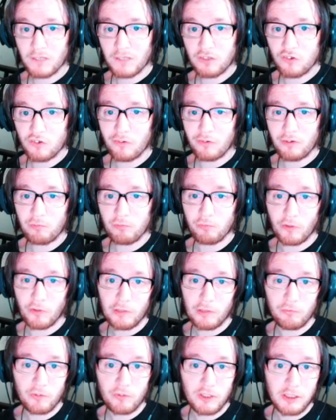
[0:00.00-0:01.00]
Cherry
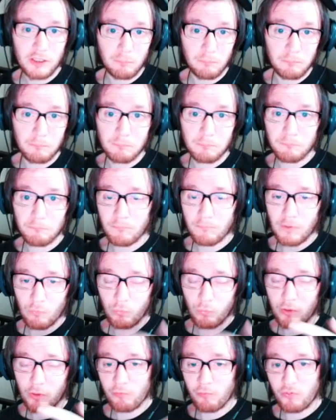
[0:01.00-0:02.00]
5 did
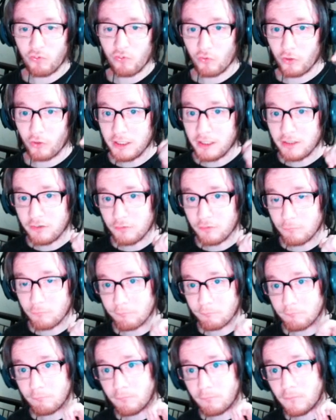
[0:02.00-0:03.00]
with Sonic.
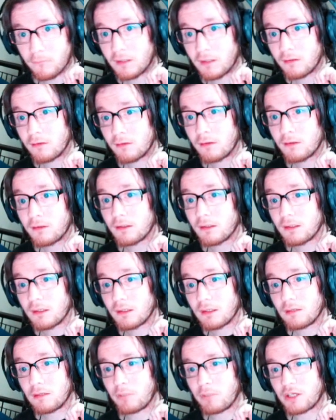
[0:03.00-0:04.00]

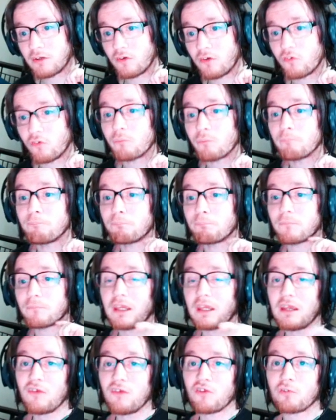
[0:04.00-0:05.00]
Because
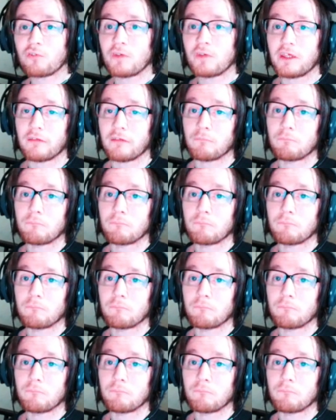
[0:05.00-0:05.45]
here's the thing,